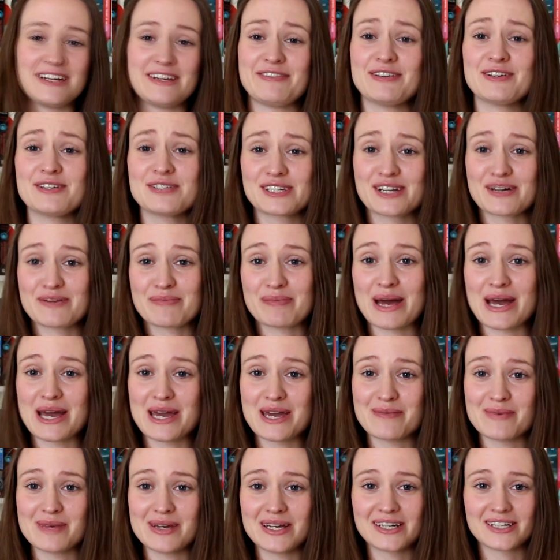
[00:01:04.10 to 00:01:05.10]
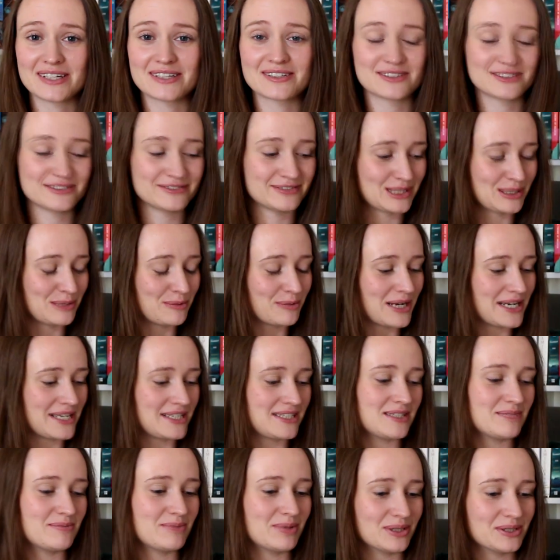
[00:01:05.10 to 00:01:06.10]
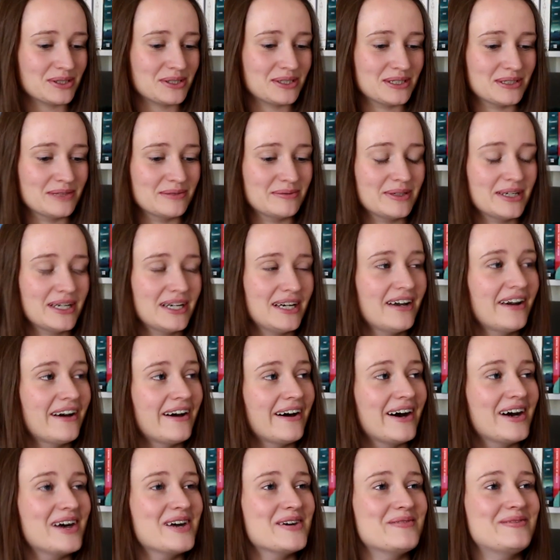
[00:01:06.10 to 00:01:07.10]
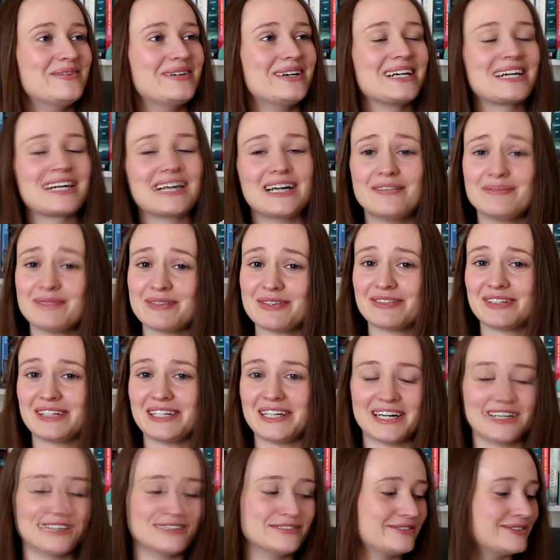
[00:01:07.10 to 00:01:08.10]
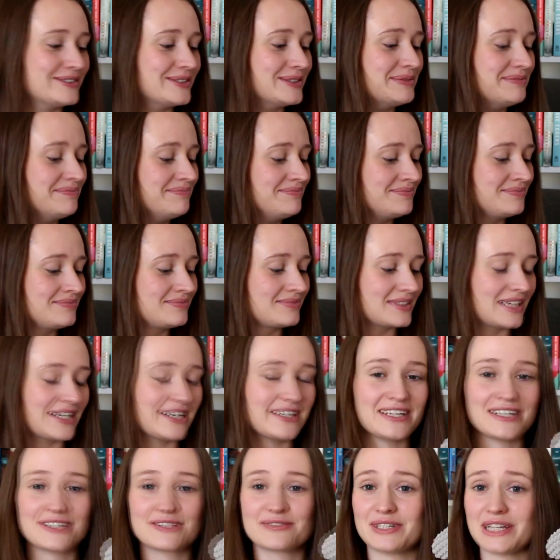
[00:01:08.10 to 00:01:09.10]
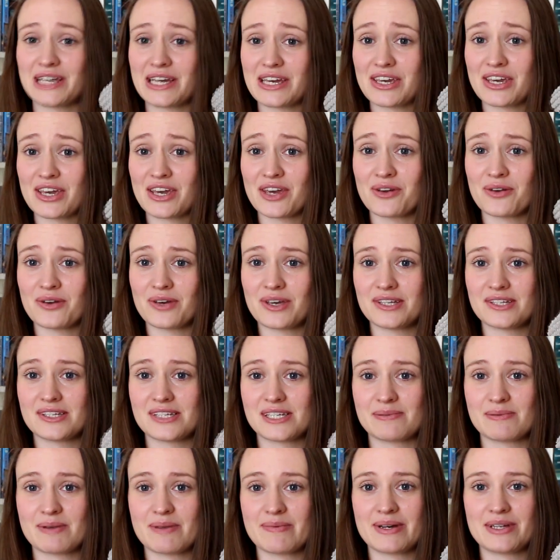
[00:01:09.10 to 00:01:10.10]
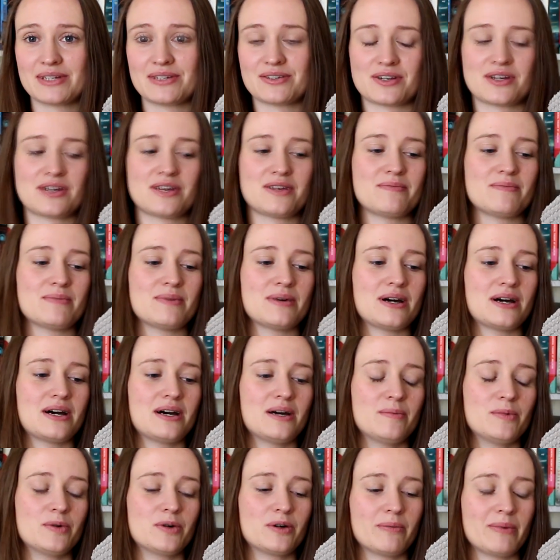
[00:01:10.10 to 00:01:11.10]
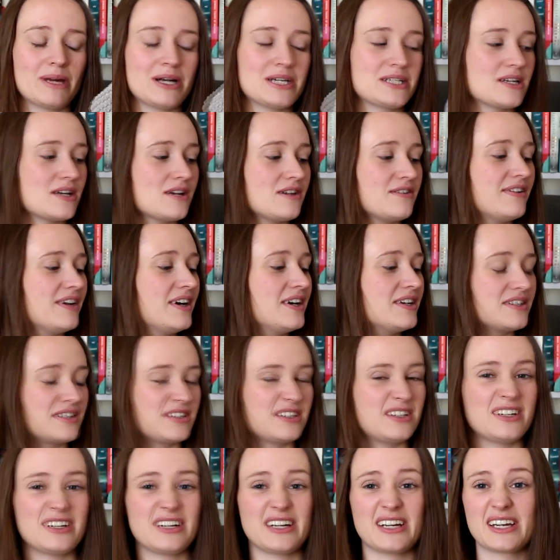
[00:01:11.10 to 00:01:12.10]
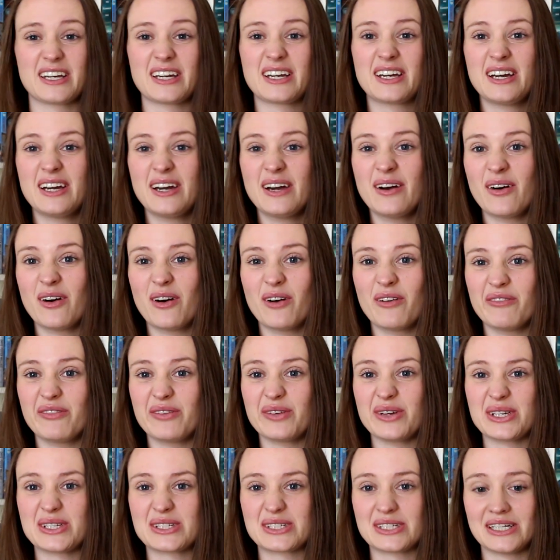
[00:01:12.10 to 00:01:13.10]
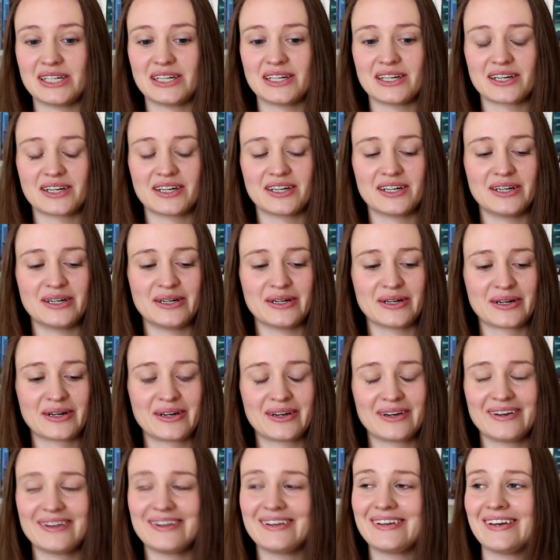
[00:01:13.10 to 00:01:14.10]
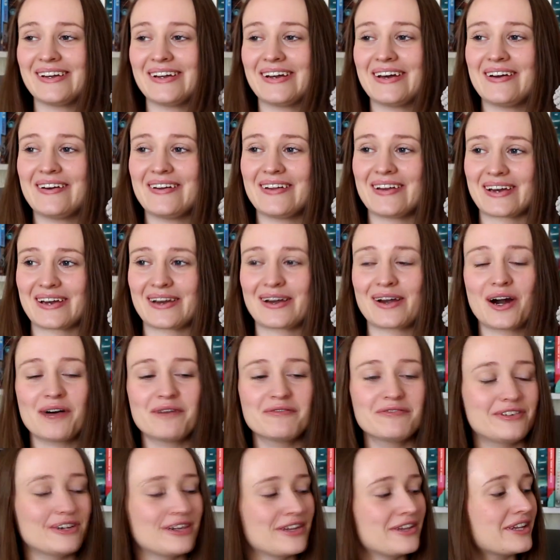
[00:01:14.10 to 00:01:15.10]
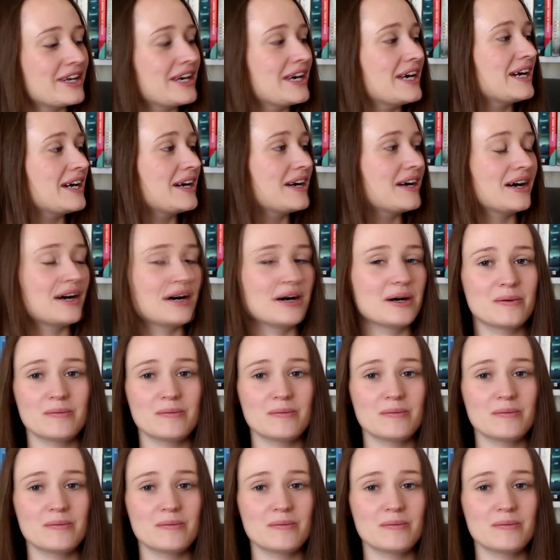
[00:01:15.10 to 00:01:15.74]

it feels like a baby, like it's got a really weighted bottom, can be really helpful. I think it's really cute. He sits in my bedroom or on my sofa, doesn't look like obviously like a, you know, like a comfort thing,